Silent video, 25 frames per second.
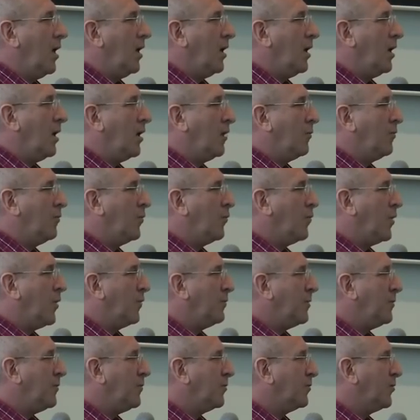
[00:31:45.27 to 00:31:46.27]
But
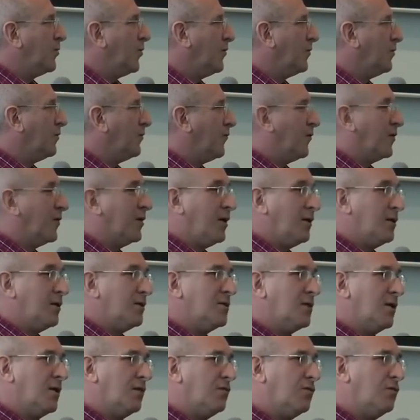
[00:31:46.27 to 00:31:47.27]
what people don't forget
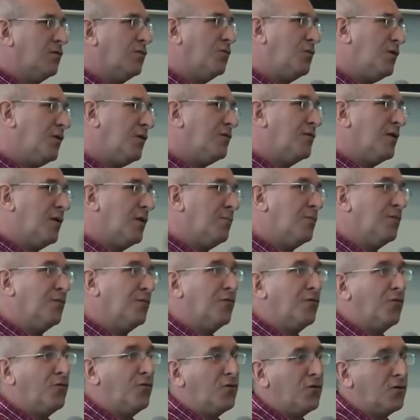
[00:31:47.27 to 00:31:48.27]
is that three of them
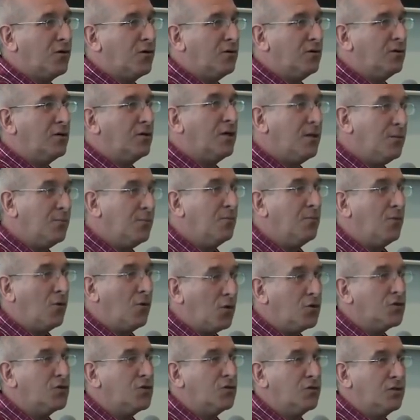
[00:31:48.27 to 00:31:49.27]
before him
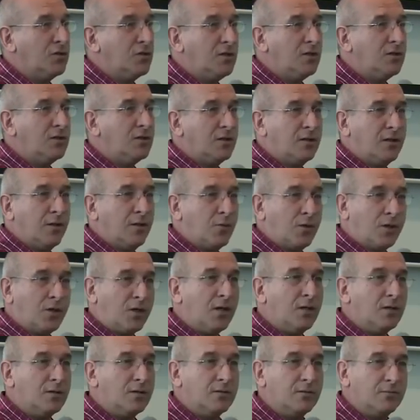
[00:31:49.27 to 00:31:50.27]
also did it, and they were
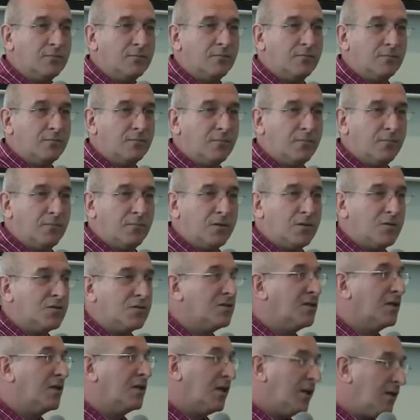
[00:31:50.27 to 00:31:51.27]
killed
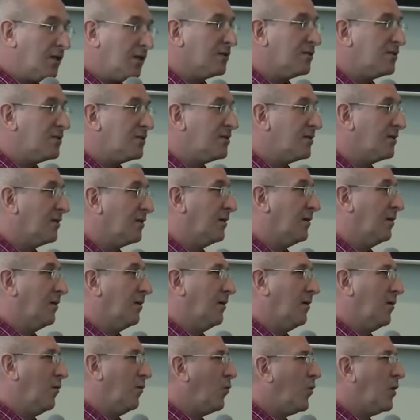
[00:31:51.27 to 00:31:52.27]
because the guilds
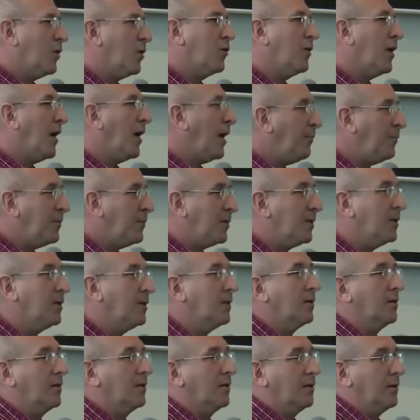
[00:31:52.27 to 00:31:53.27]
were not happy
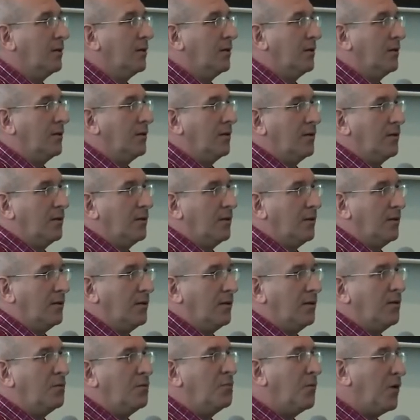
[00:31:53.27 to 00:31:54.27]

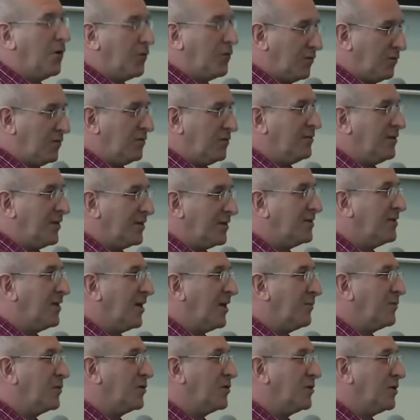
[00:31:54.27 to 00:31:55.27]
about
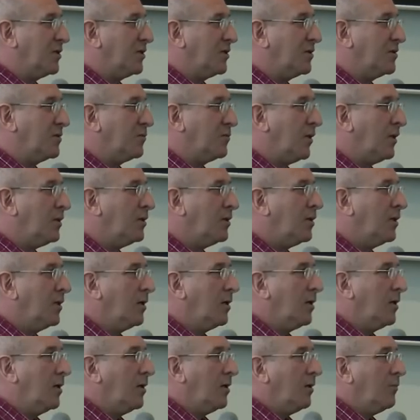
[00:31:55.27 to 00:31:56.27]
textile machines, right?
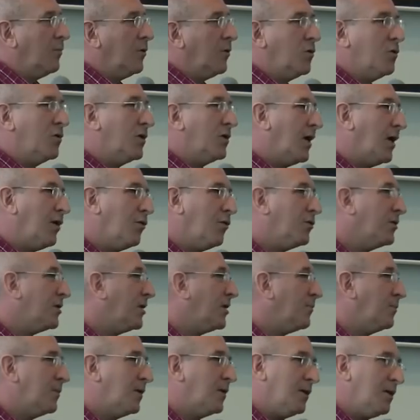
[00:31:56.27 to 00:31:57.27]
But you cannot
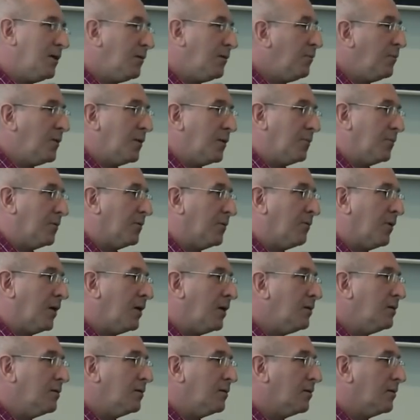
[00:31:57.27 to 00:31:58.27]
keep killing people,
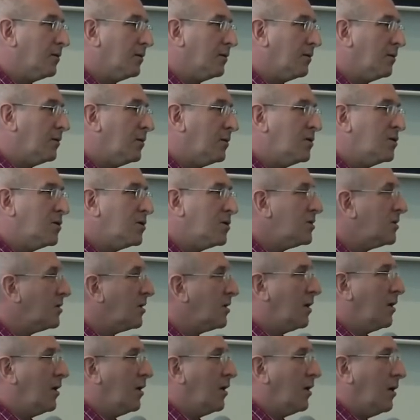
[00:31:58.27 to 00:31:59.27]
right? It's just
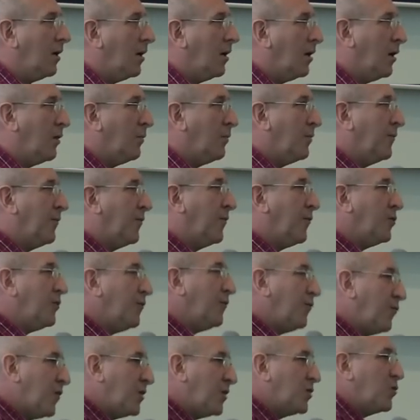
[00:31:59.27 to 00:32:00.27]
before
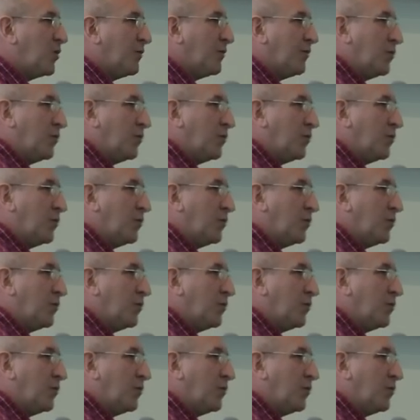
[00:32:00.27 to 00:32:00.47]
the French